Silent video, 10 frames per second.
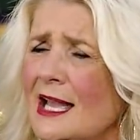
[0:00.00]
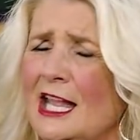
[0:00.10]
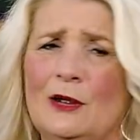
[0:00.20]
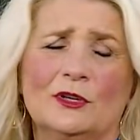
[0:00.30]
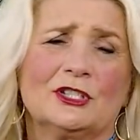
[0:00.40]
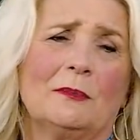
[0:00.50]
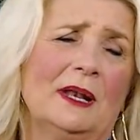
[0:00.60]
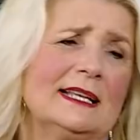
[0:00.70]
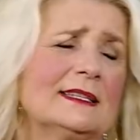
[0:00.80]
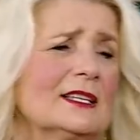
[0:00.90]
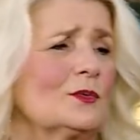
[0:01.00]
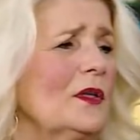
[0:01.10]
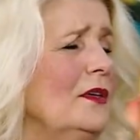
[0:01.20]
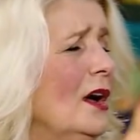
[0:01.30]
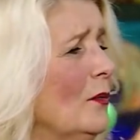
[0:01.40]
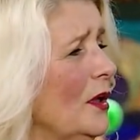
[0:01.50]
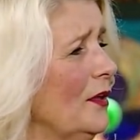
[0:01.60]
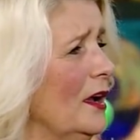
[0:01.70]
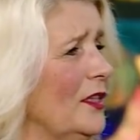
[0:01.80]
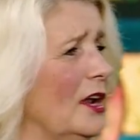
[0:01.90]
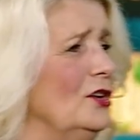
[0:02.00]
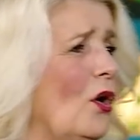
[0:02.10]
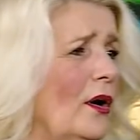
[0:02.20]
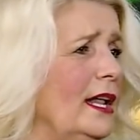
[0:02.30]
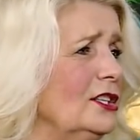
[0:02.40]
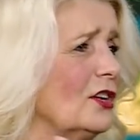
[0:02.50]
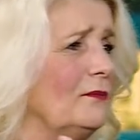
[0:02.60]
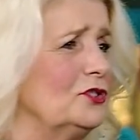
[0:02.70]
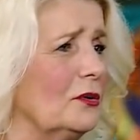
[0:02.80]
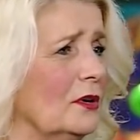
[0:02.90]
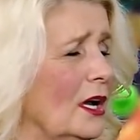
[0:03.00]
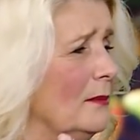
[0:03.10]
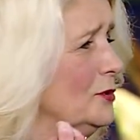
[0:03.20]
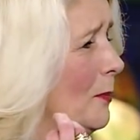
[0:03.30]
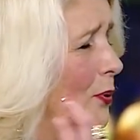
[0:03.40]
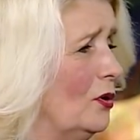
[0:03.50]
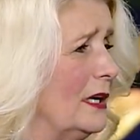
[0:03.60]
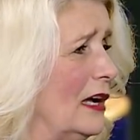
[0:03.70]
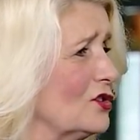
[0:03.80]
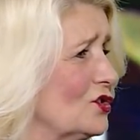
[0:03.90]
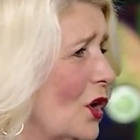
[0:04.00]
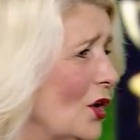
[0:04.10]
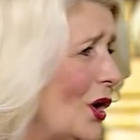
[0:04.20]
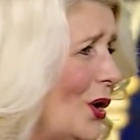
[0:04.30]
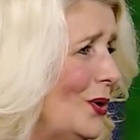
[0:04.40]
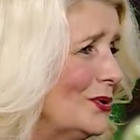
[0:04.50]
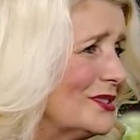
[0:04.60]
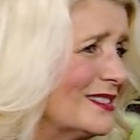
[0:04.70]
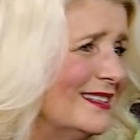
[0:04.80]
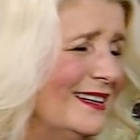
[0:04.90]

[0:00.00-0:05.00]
He wants to bless us with, with, with anointing to, to, to pull down strongholds,